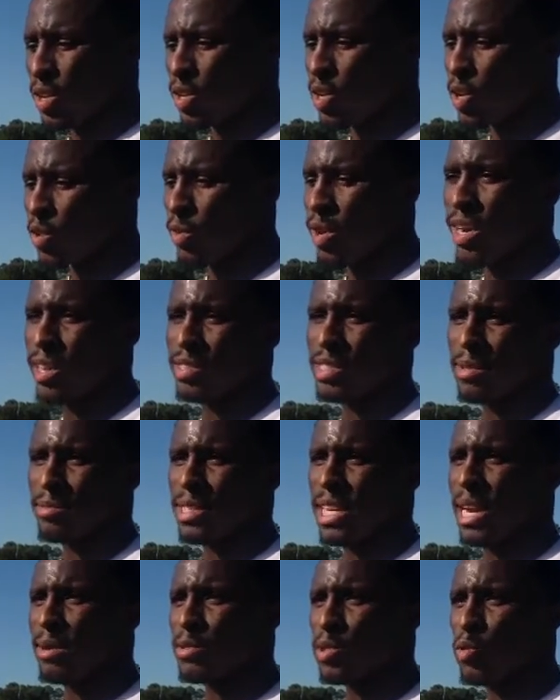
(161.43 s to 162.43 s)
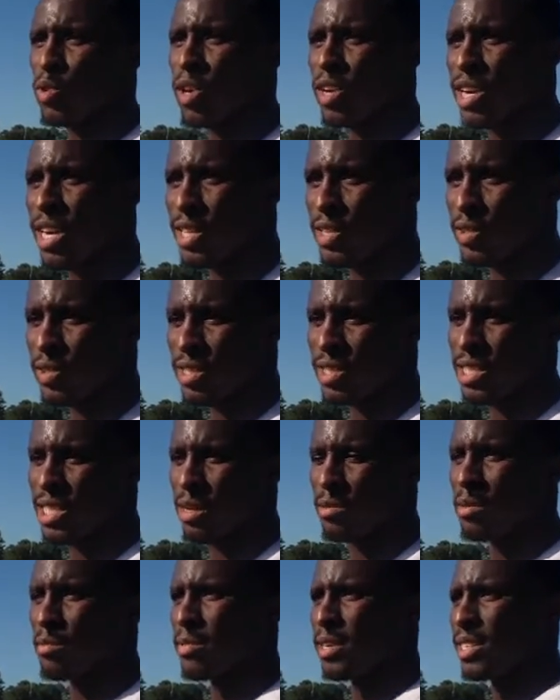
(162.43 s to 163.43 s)
you're around sometimes in workout during the
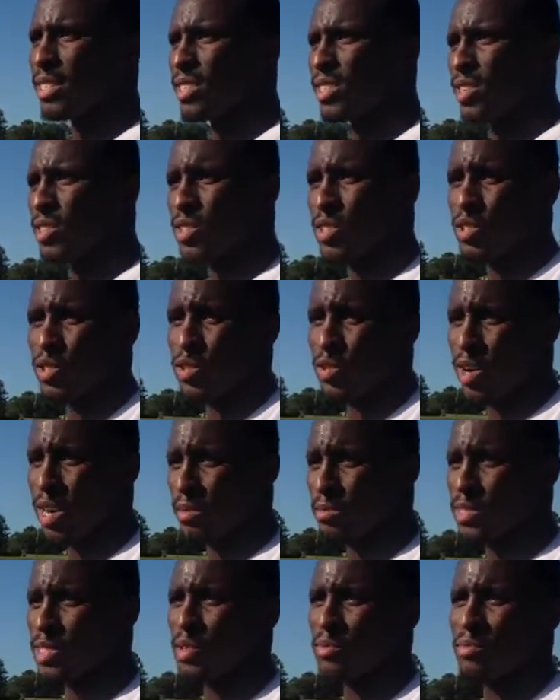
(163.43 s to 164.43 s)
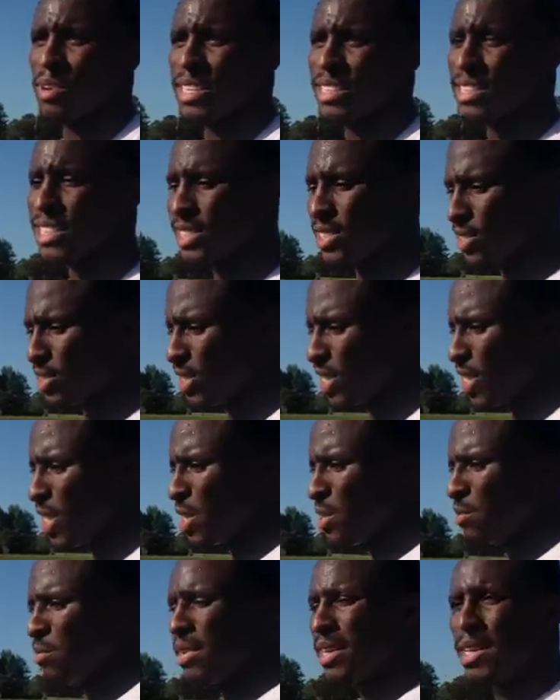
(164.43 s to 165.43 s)
summer, but, you know, you're around them so much that
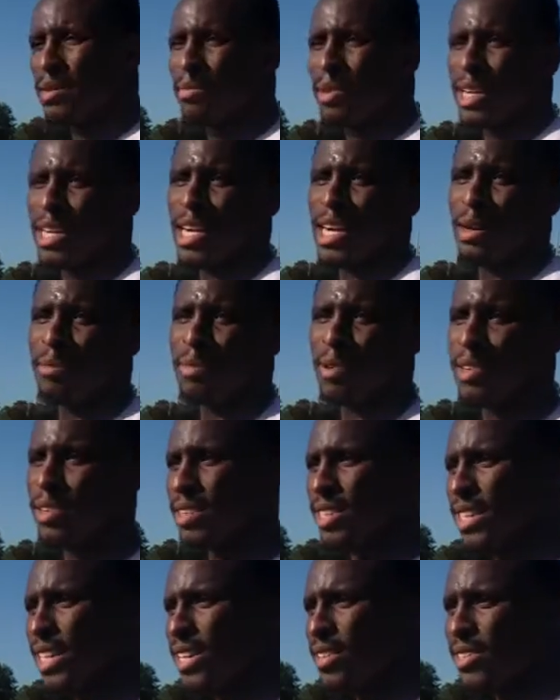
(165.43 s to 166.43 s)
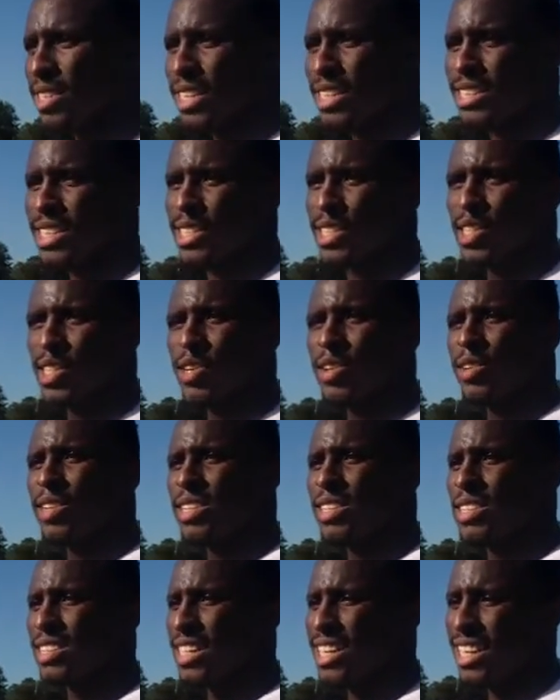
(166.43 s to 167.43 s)
you begin to pick up on little things they do,
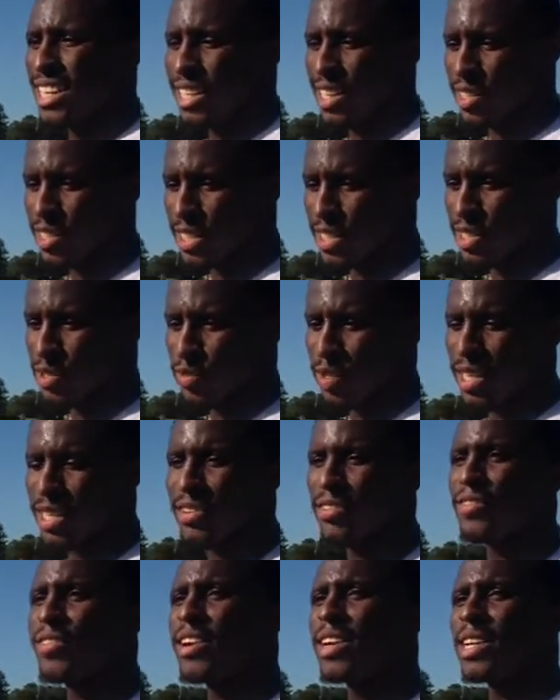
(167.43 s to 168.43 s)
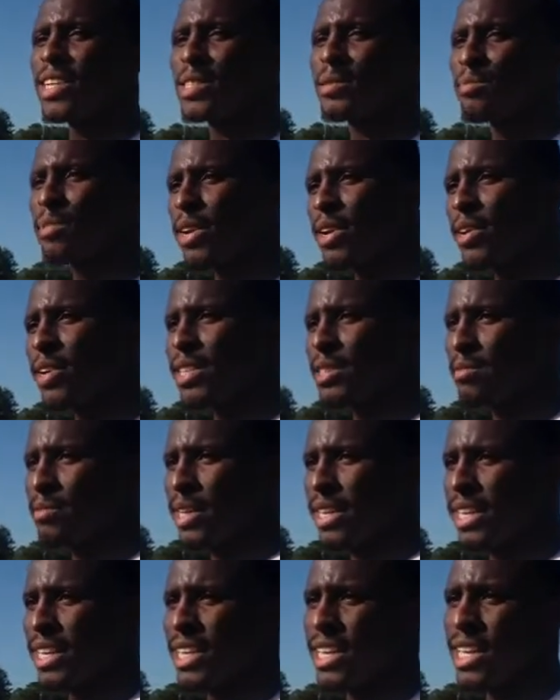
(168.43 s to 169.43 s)
and it's, you know, just a really fun experience
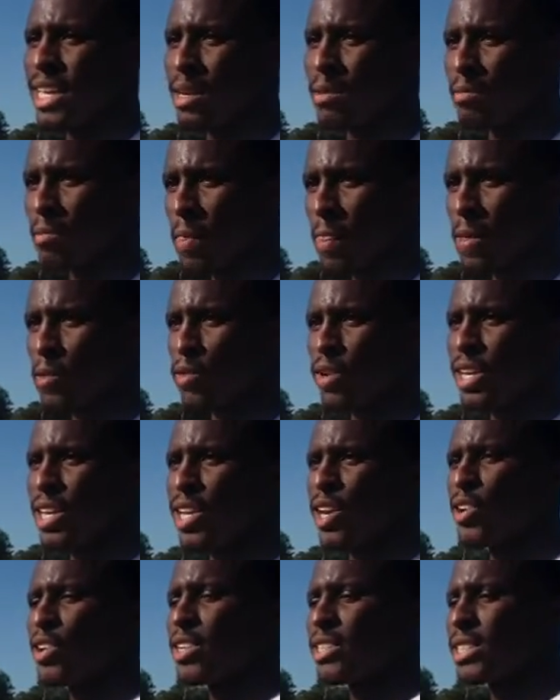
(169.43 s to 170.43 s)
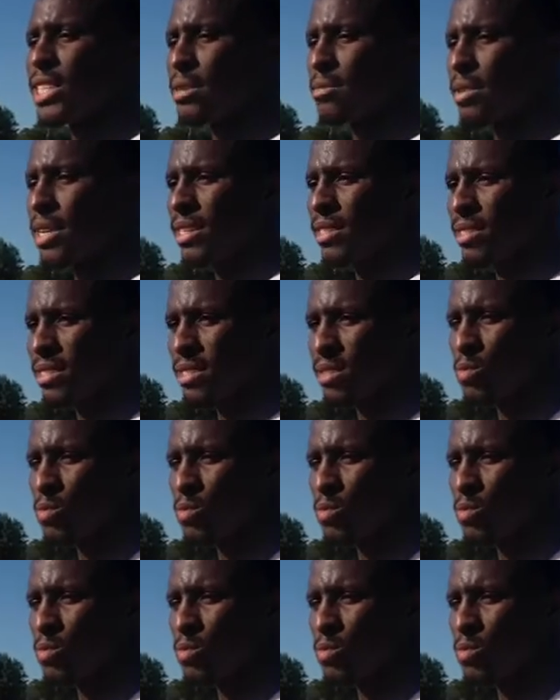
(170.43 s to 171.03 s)
being in camp and really learning your teammates.